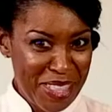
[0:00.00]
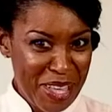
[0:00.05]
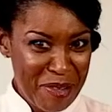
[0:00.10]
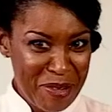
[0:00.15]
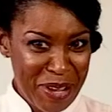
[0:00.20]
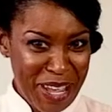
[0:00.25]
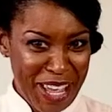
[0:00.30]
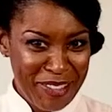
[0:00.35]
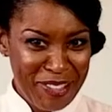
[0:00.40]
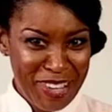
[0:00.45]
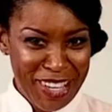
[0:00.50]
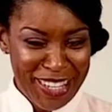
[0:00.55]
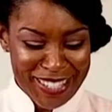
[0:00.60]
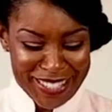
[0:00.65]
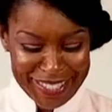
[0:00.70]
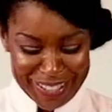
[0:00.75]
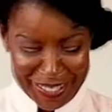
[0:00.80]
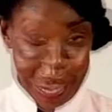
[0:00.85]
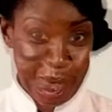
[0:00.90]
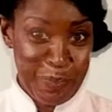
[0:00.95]
There we have
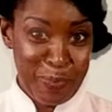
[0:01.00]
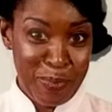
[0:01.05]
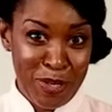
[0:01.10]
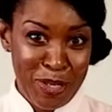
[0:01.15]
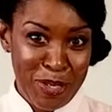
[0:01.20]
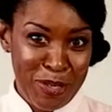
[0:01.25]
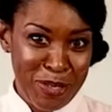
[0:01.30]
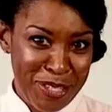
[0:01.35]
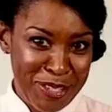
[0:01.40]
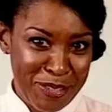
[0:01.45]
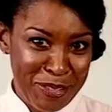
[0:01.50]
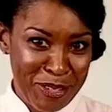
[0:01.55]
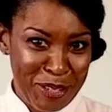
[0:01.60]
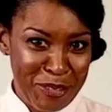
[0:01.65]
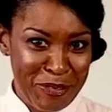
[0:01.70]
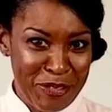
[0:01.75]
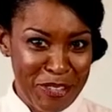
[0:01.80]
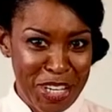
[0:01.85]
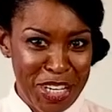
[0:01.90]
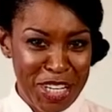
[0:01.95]
it, our
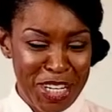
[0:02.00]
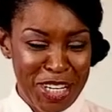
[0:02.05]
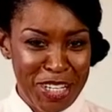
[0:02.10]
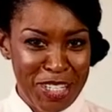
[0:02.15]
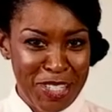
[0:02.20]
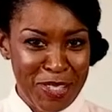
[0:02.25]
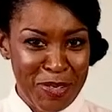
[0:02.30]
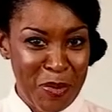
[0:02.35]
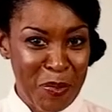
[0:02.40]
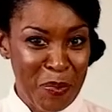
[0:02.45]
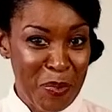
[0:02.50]
beautiful Viennese